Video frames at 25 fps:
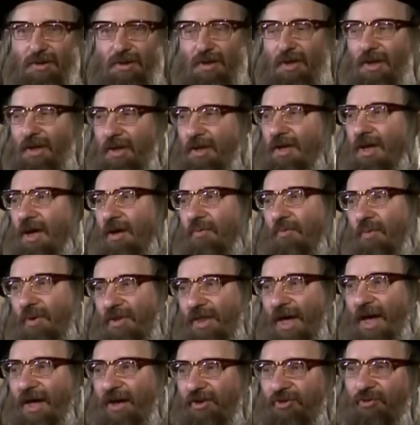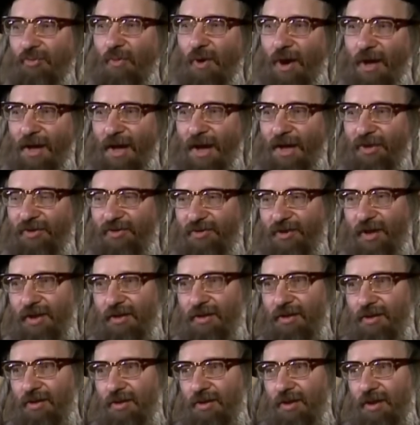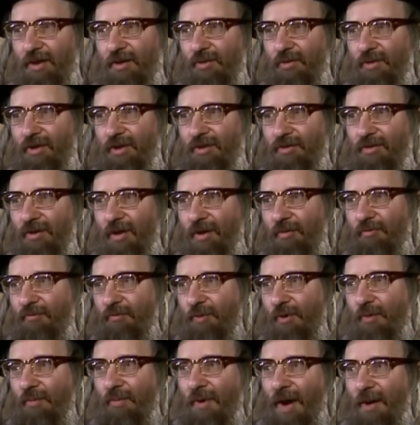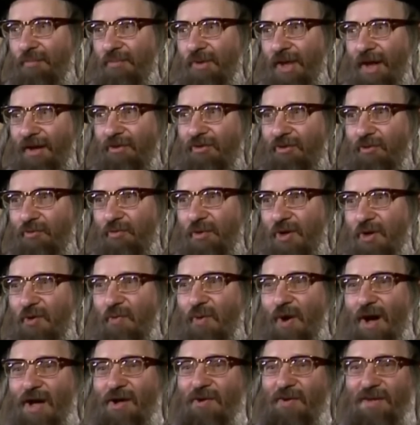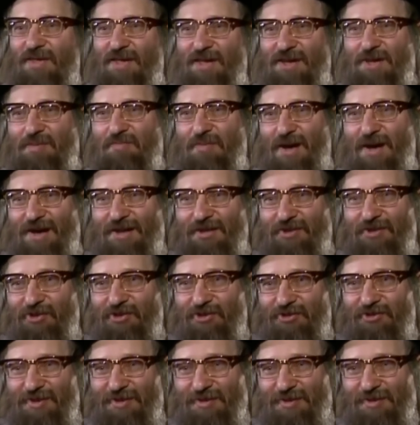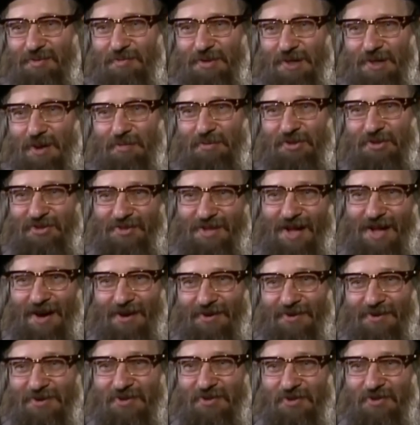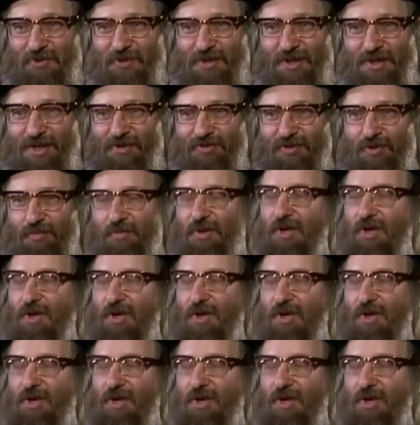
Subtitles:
Yeah, well, that is why I said I'm not requiring anybody to become a scholar in Judaism,